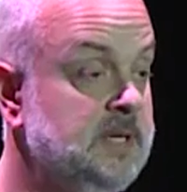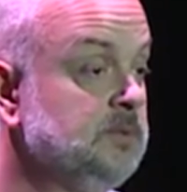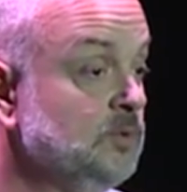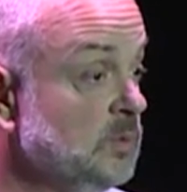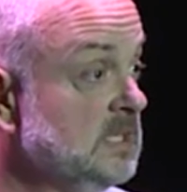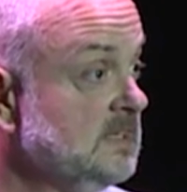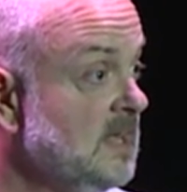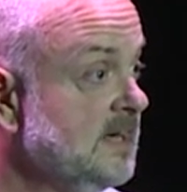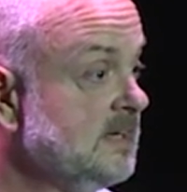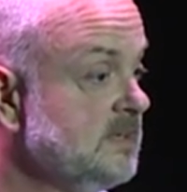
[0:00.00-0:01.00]
people really
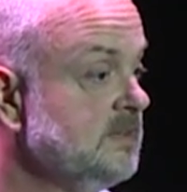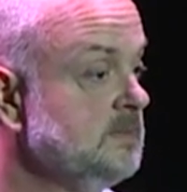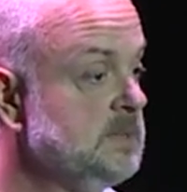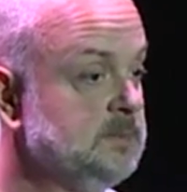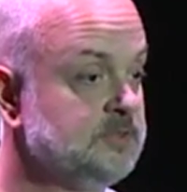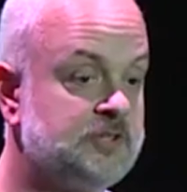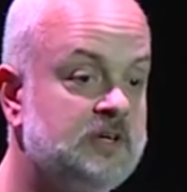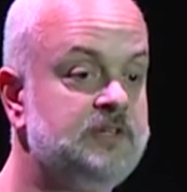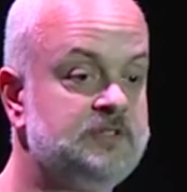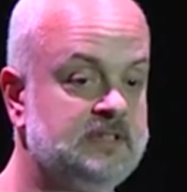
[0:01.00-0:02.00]
like, that people
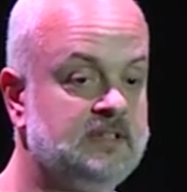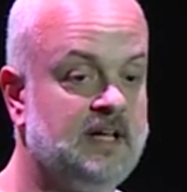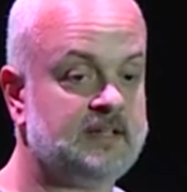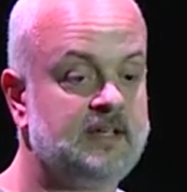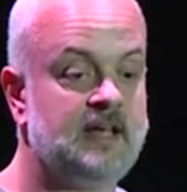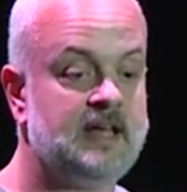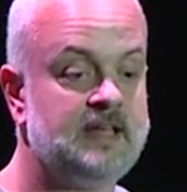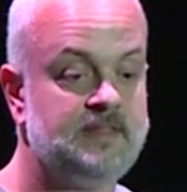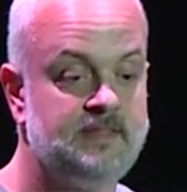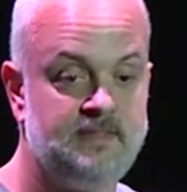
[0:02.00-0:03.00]
start using a lot,
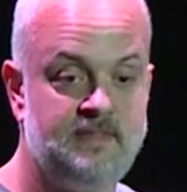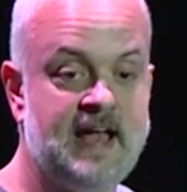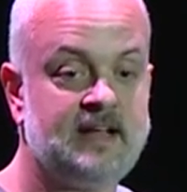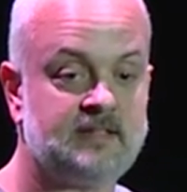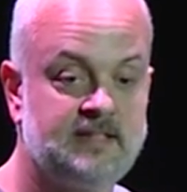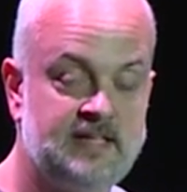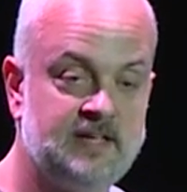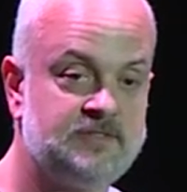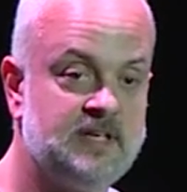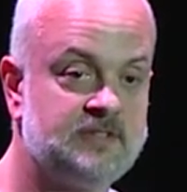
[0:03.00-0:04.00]
that
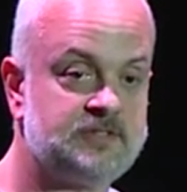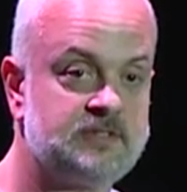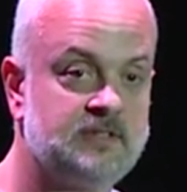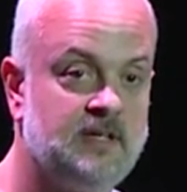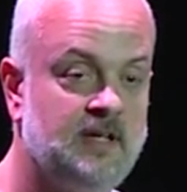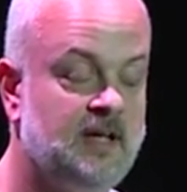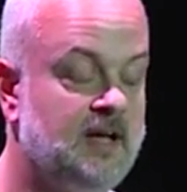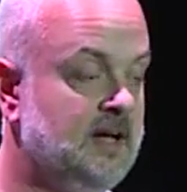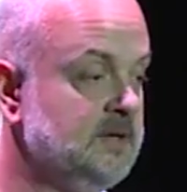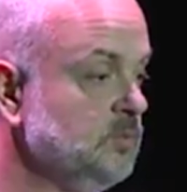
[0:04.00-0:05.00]
gives us
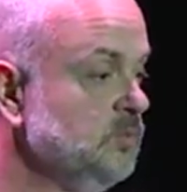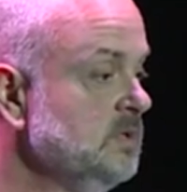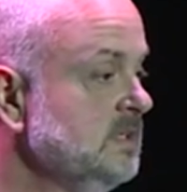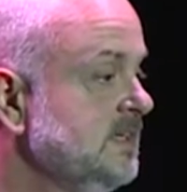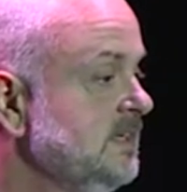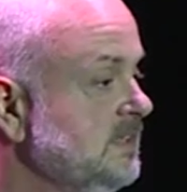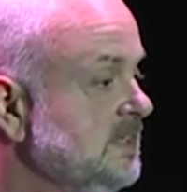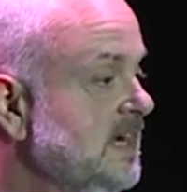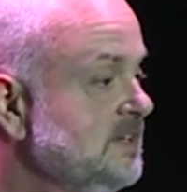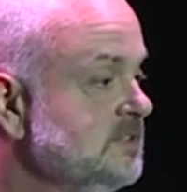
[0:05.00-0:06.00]
a really good
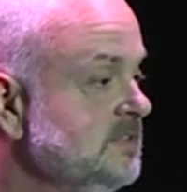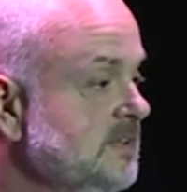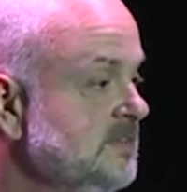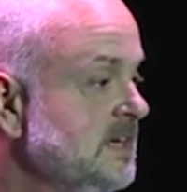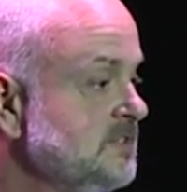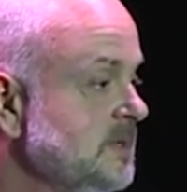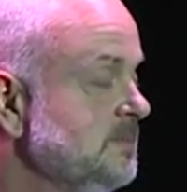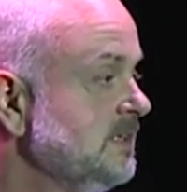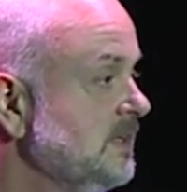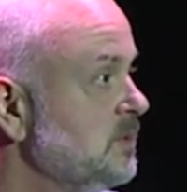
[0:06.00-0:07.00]
indication that it's
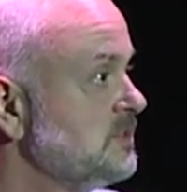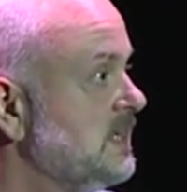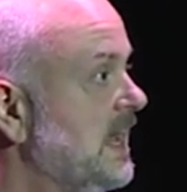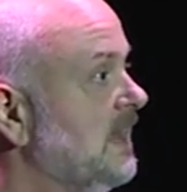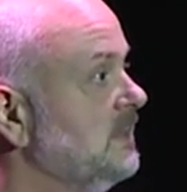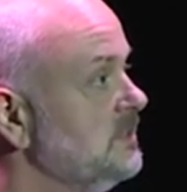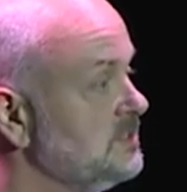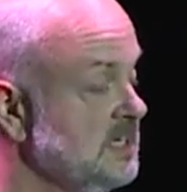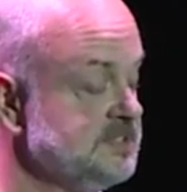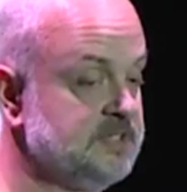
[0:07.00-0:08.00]
something that we should add to
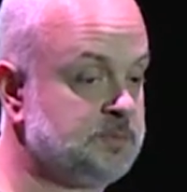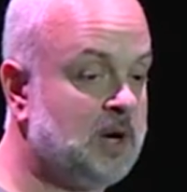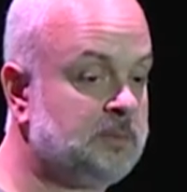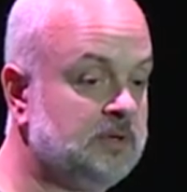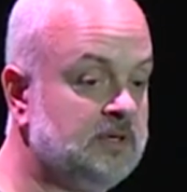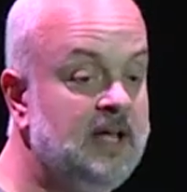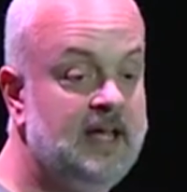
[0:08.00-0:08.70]
CSS proper